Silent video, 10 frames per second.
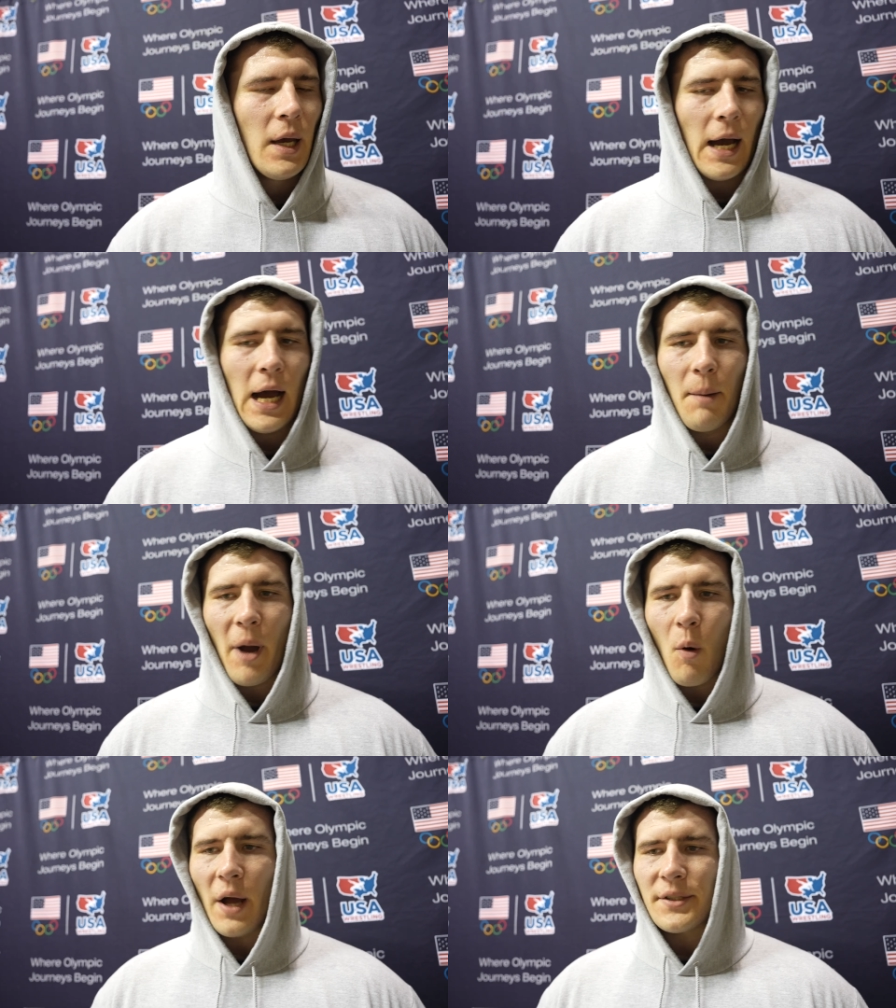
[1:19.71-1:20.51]

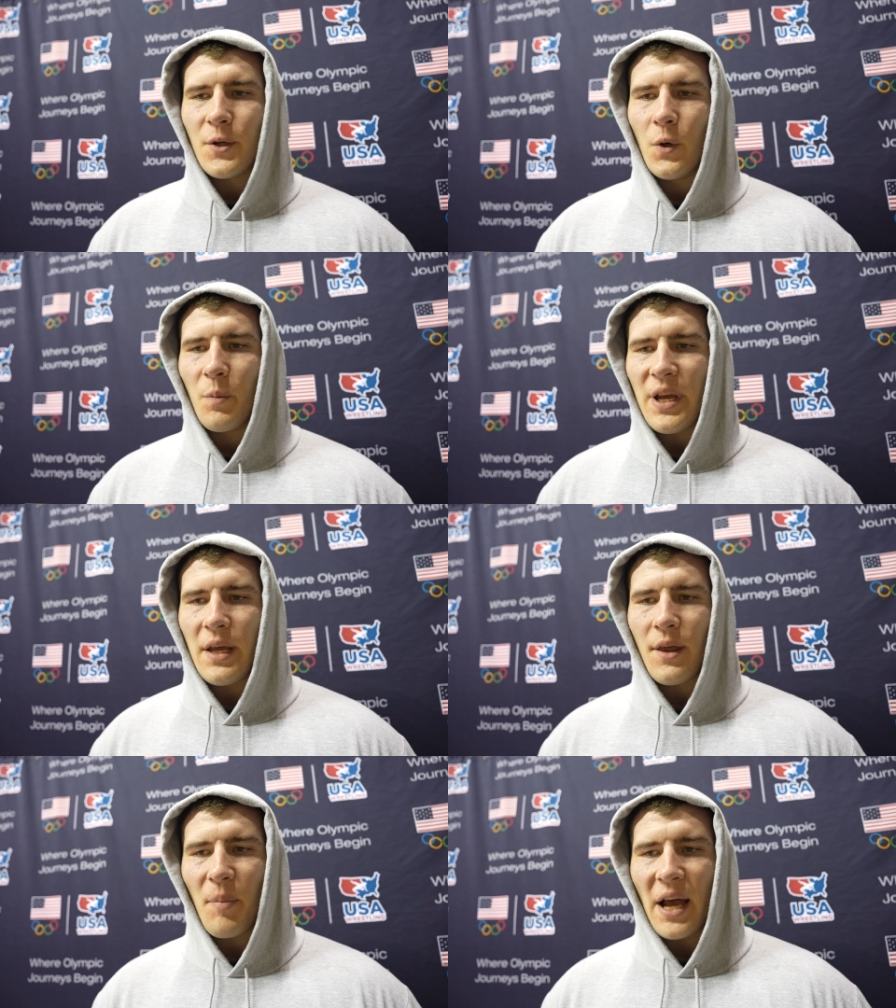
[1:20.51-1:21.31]
I want to
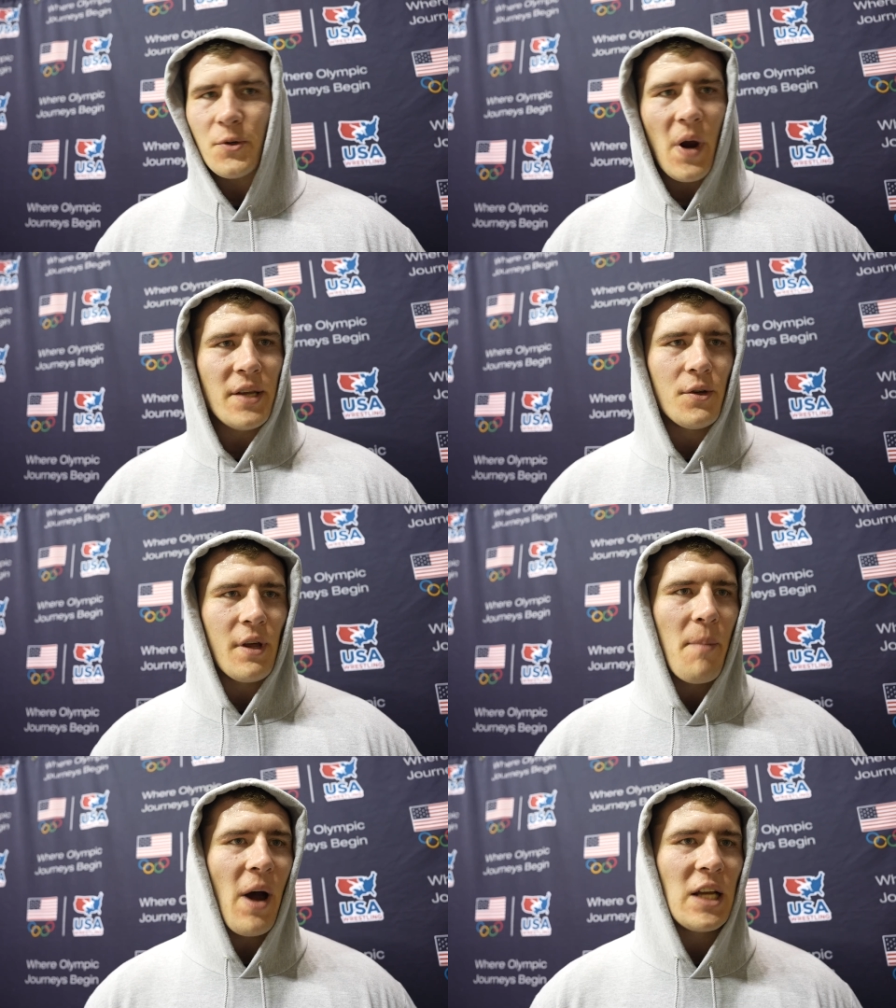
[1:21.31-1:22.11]
be the best wrestler
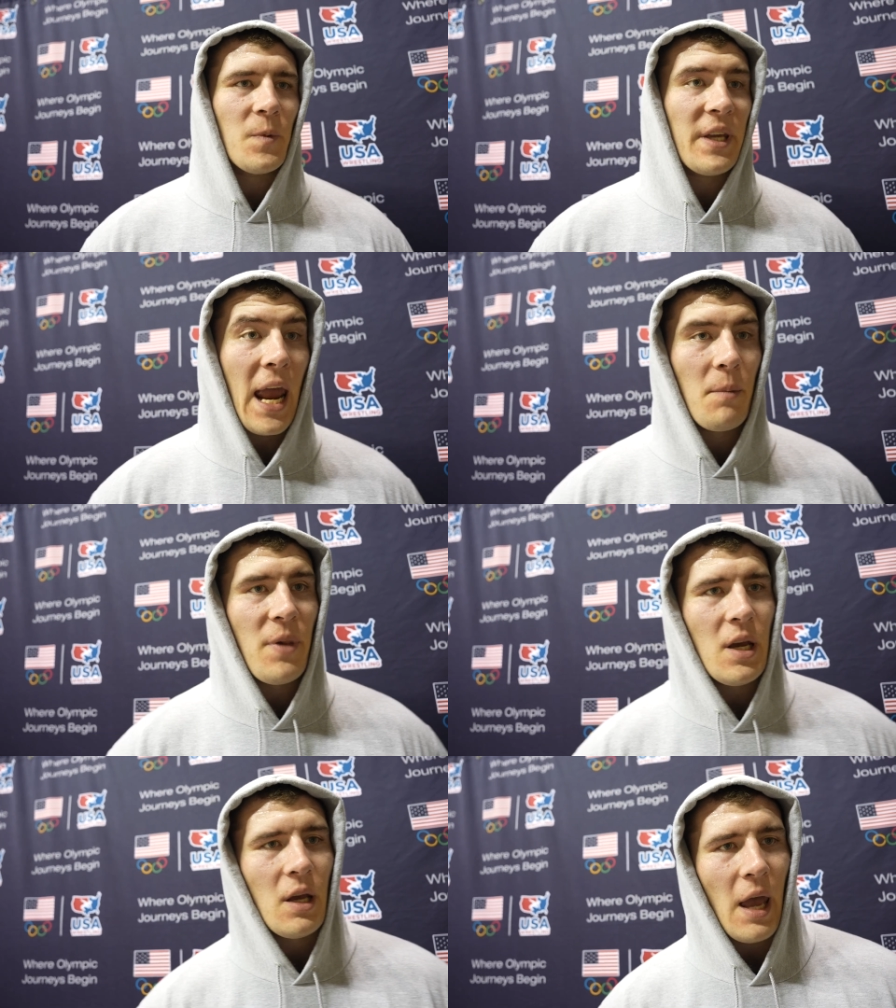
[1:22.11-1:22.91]
that I possibly can
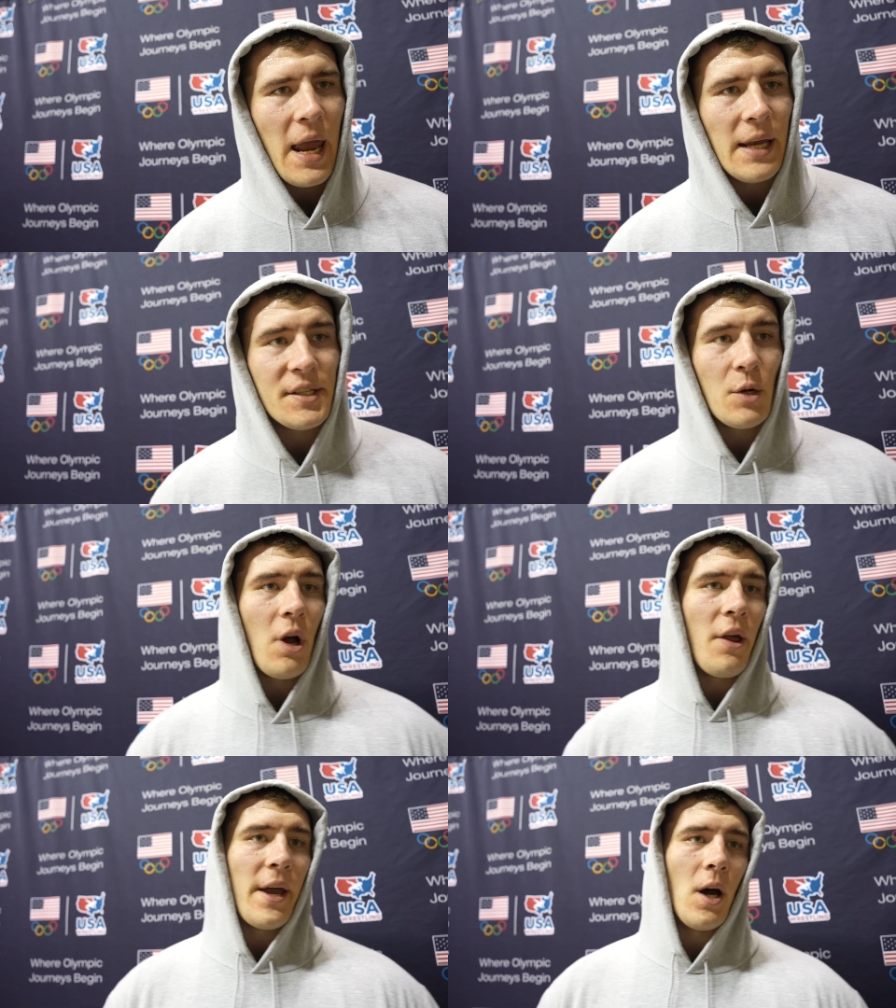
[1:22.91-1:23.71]
be and see
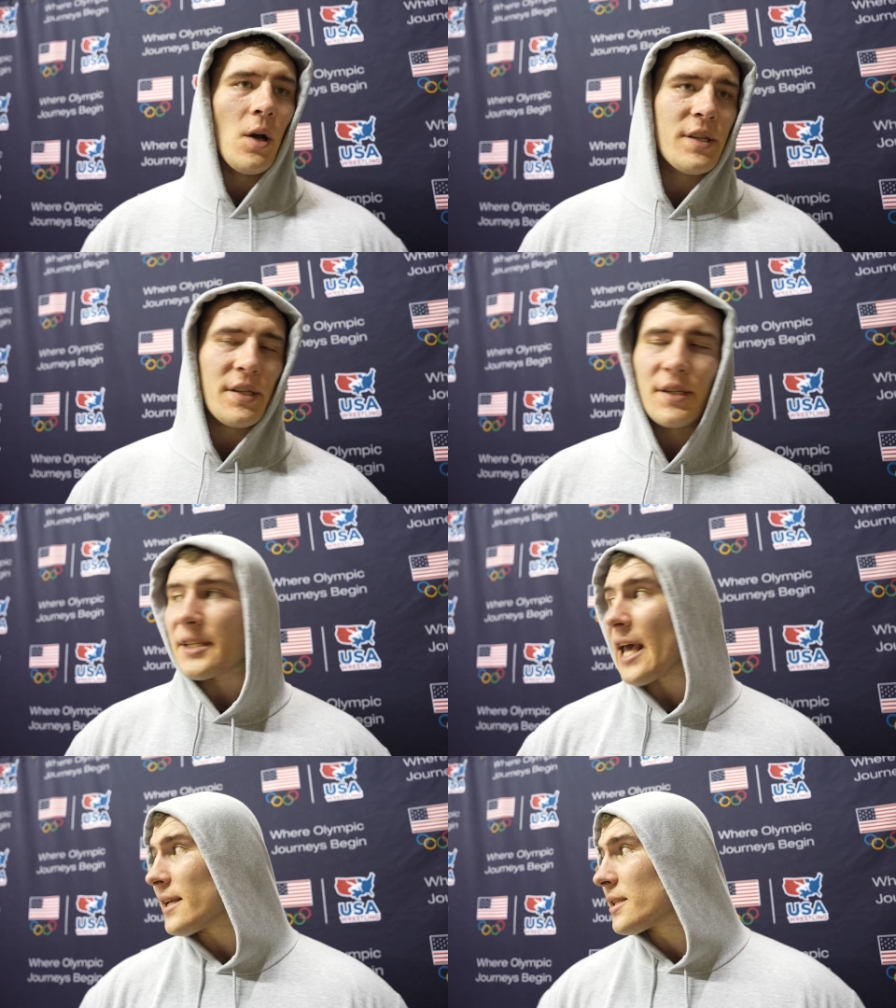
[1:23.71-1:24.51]
where all that goes. This is
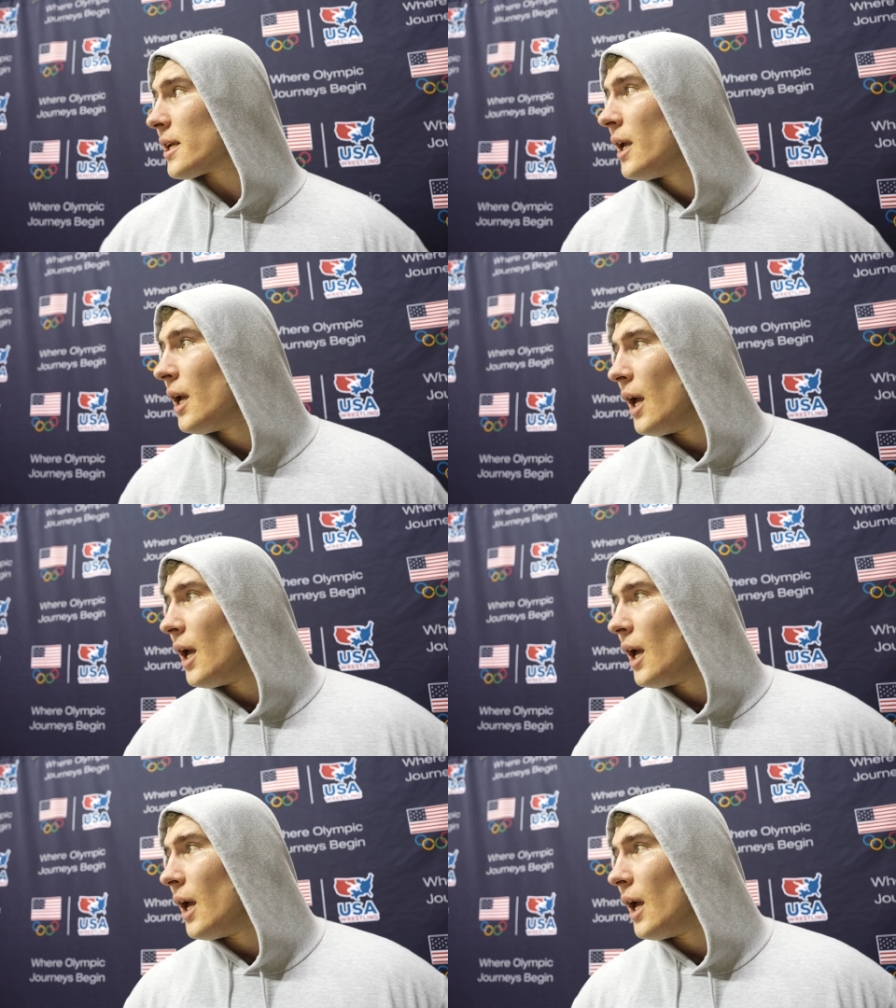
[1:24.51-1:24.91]
a test.